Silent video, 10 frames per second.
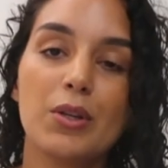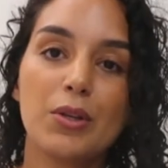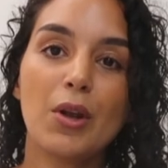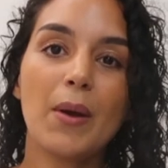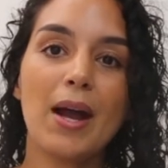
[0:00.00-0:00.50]
you
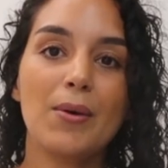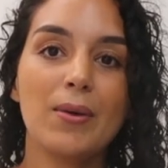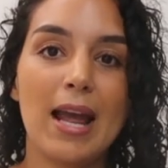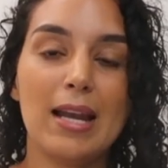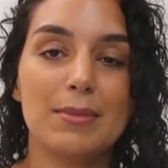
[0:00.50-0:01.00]
know
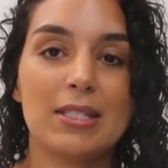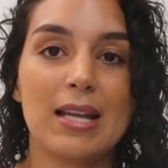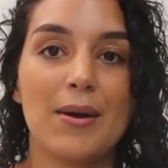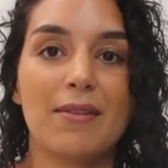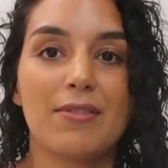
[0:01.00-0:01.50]
how Elemis
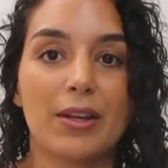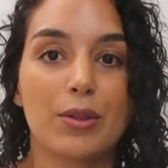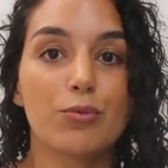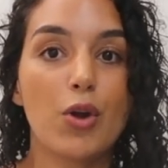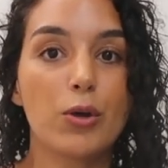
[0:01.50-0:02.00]
now have like
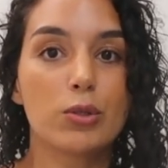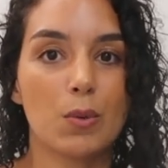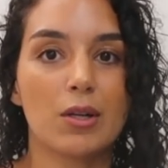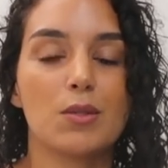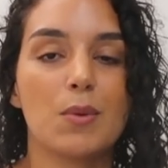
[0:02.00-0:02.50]
the rose
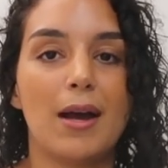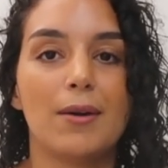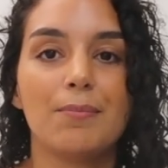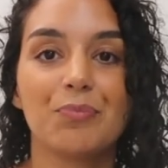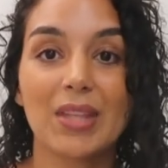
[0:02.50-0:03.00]
one as
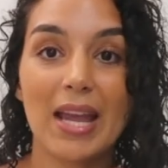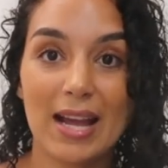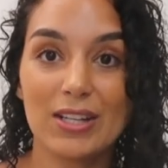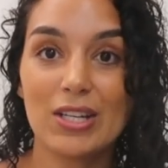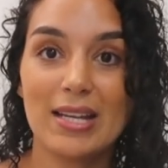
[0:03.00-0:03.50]
well? They
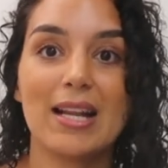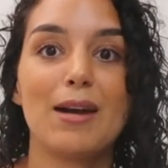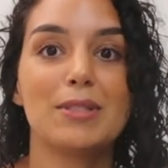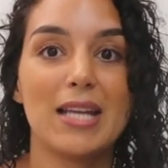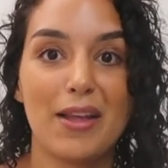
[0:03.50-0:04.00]
actually in
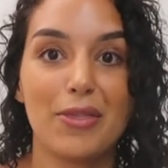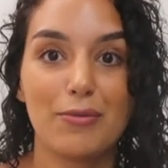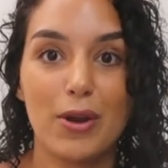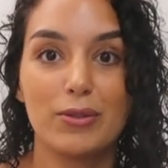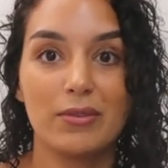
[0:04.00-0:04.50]
Aldi had the
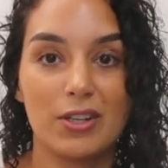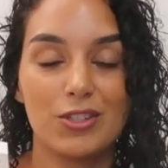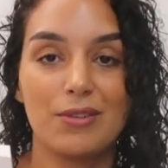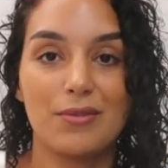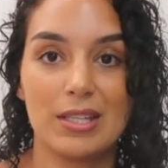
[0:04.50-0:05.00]
rose
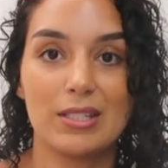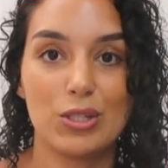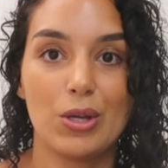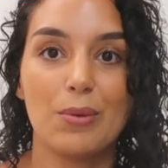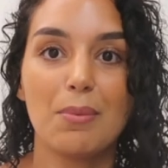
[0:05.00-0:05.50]
version of this
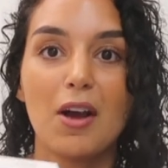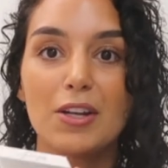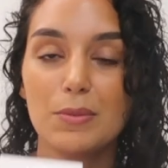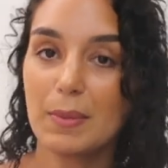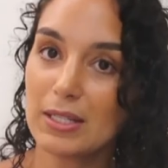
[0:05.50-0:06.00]
too, but I
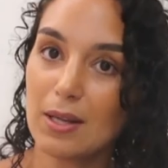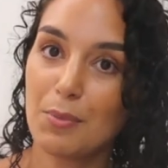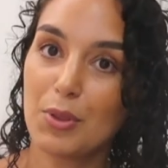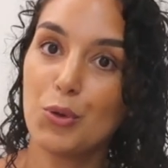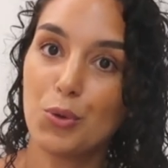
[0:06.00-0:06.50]
just picked
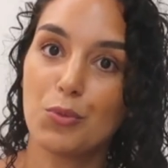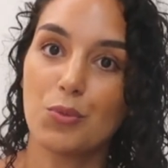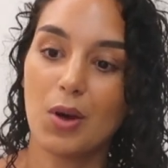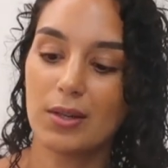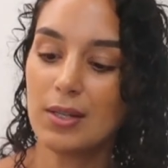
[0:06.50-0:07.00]
up the normal
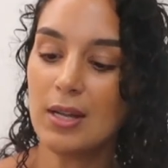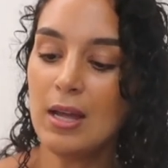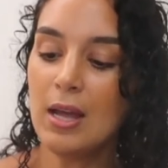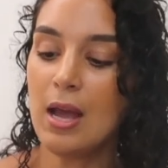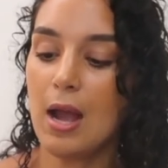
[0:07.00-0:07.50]
one,
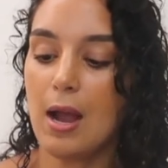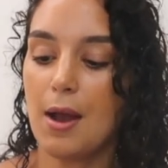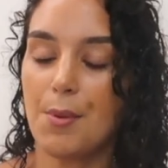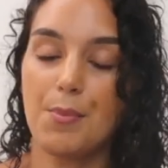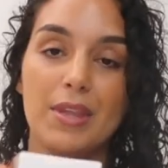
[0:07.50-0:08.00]

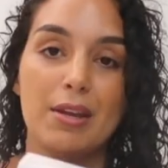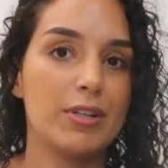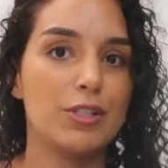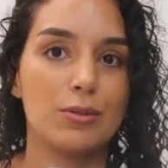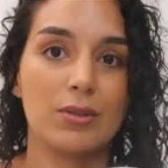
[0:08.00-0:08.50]
um, the
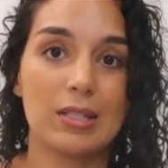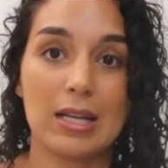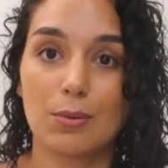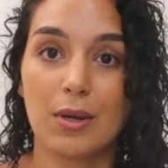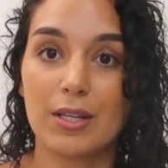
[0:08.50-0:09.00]
original, because
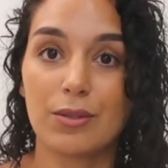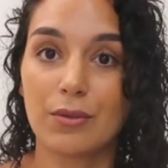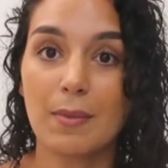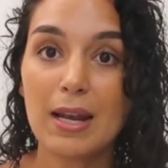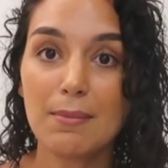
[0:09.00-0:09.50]
that's what I use
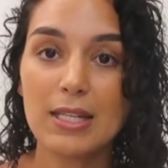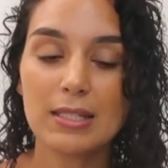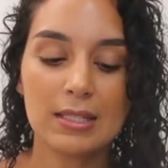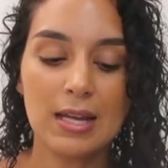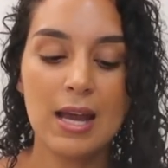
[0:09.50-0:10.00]
from
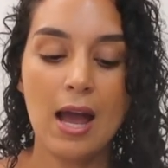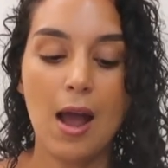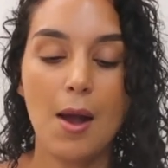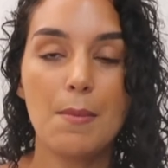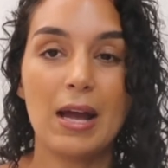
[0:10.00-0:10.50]
Elemis.
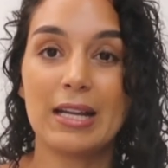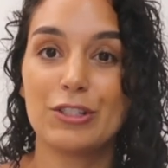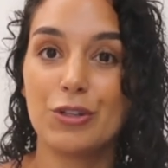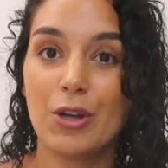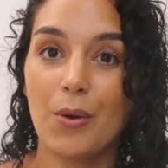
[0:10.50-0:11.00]
Um, and
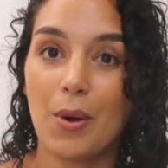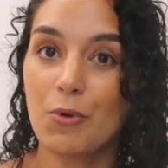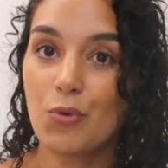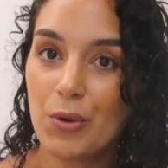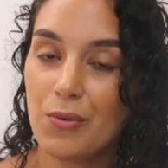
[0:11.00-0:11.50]
as you know, I'm
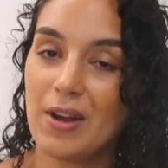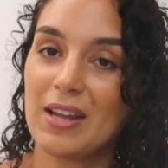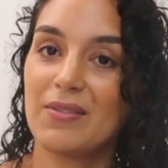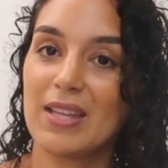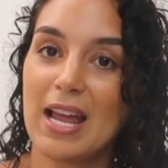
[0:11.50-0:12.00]
a real
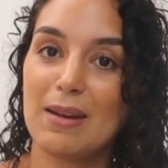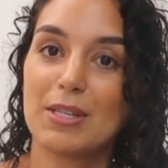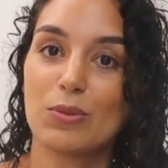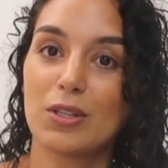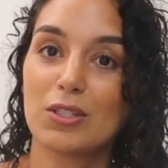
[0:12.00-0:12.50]
fan of the
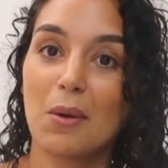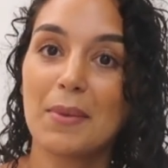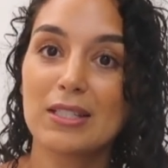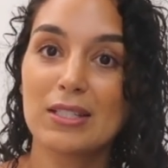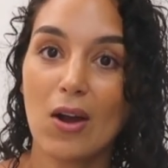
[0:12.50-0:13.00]
Elemis one, so I'm
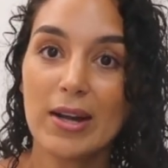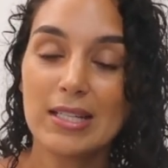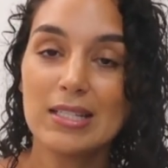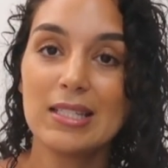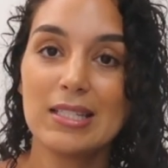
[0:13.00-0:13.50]

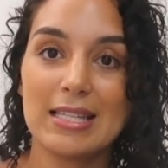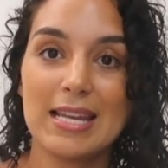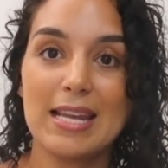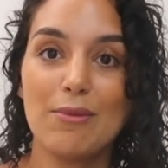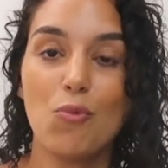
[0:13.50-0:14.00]
excited to
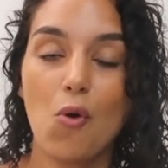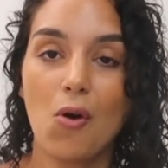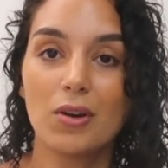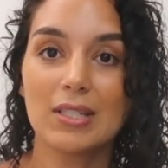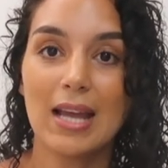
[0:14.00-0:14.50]
see
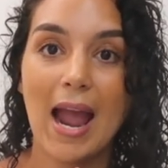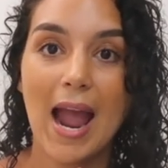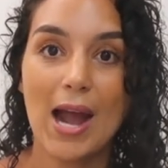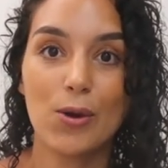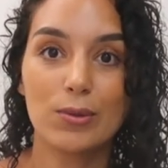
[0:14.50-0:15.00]
what
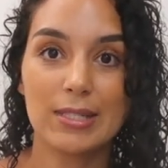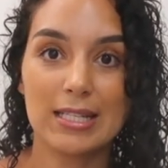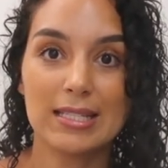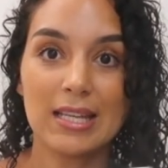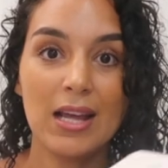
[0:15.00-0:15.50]

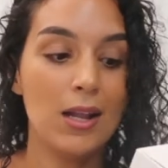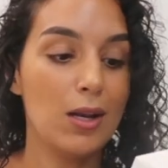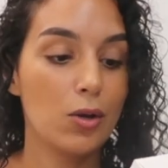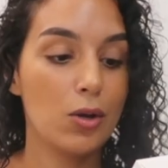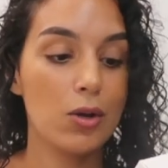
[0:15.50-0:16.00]
Aldi's
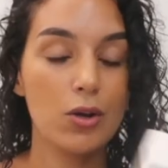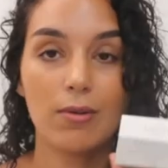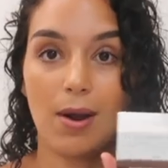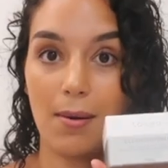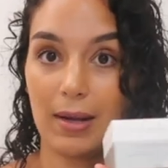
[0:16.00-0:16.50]

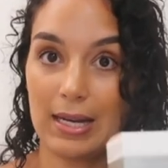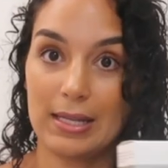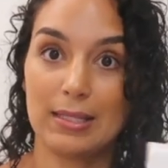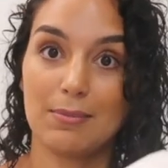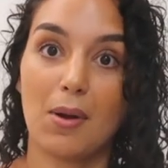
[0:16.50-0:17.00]
Lacura
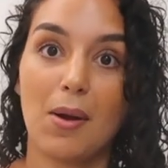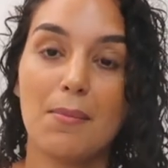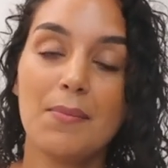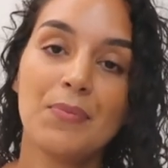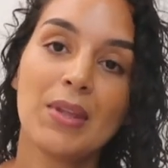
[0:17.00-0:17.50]
Cleansing
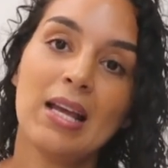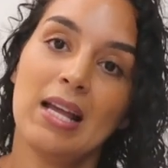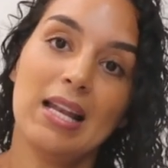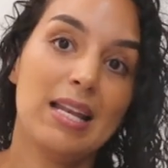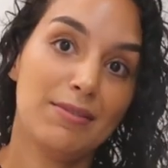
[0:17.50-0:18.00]
Balm
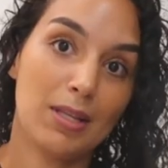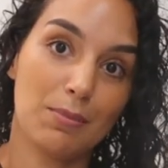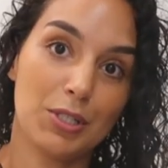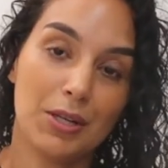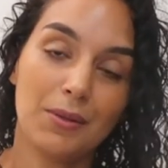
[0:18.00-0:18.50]
lives
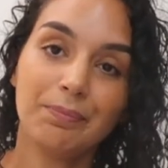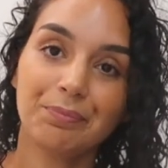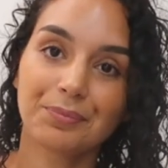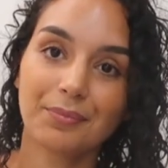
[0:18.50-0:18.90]
up to.